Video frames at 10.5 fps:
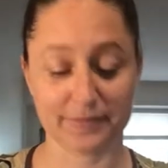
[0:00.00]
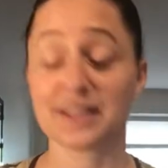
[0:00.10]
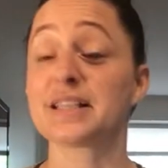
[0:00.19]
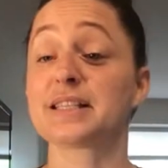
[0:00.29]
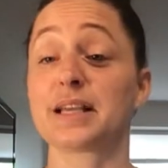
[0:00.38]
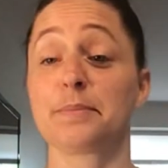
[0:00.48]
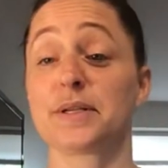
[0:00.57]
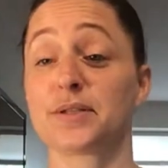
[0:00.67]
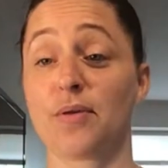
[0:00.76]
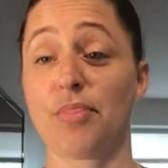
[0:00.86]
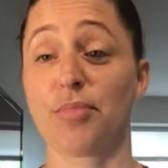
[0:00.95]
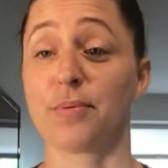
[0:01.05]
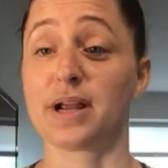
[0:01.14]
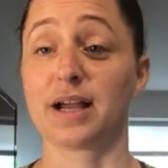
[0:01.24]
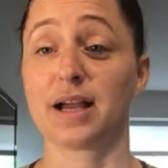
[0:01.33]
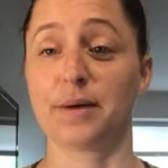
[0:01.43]
as the 3
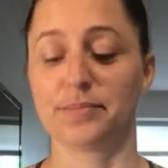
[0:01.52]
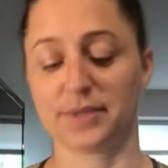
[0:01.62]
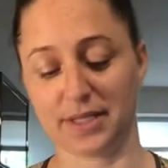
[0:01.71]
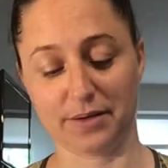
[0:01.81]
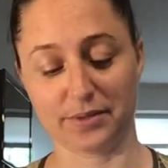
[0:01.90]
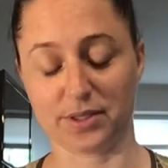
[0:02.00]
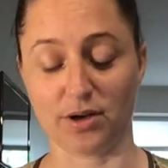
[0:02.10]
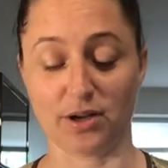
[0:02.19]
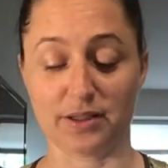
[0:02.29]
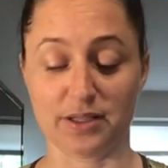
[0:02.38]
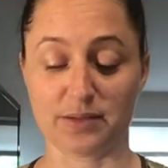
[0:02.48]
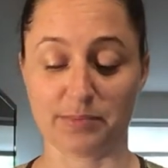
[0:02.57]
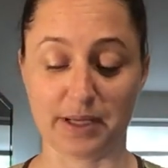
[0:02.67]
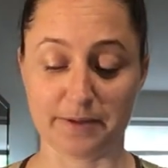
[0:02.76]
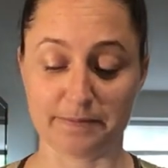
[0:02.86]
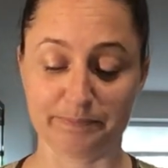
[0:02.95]
of Cups that was on the
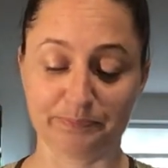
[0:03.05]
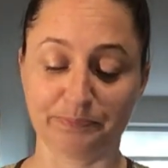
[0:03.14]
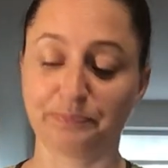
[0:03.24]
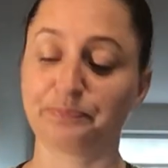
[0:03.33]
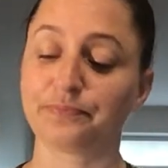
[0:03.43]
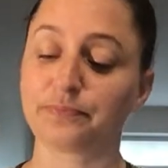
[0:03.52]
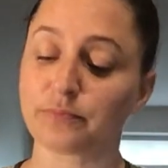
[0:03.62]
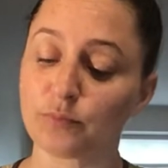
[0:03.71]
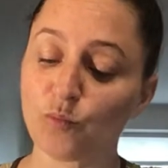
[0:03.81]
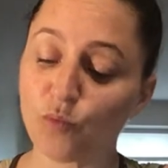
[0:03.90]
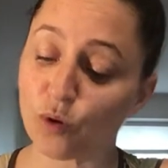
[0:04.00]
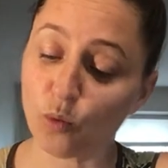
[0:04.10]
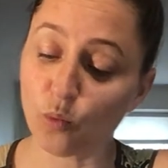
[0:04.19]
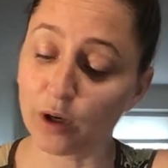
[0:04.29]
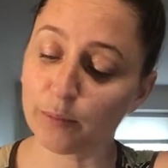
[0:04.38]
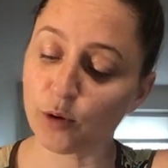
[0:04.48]
split.
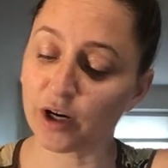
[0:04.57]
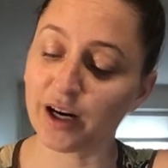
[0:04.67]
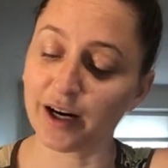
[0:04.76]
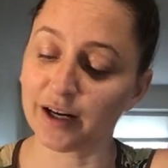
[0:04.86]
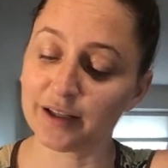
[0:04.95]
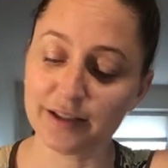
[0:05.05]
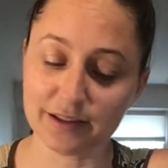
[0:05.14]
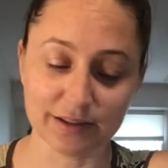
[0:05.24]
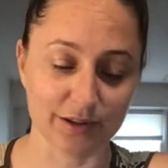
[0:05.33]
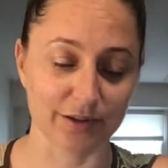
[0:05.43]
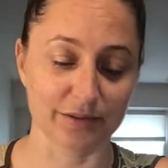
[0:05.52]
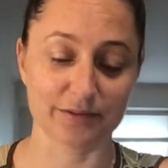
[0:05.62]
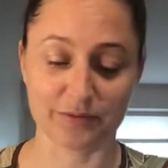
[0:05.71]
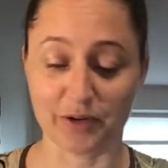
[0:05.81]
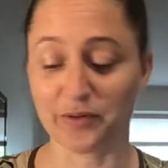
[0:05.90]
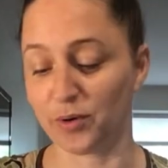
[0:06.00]
One more card. Oh,
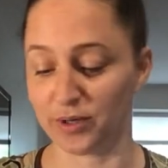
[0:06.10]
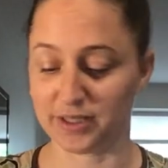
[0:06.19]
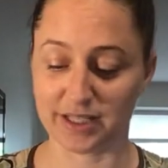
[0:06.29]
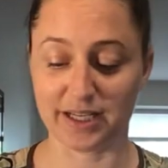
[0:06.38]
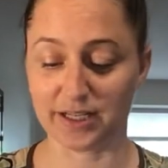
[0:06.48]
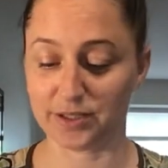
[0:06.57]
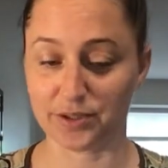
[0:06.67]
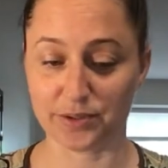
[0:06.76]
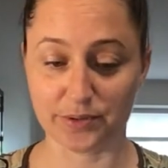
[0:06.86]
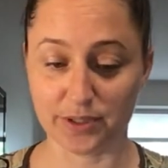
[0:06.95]
of course I get to.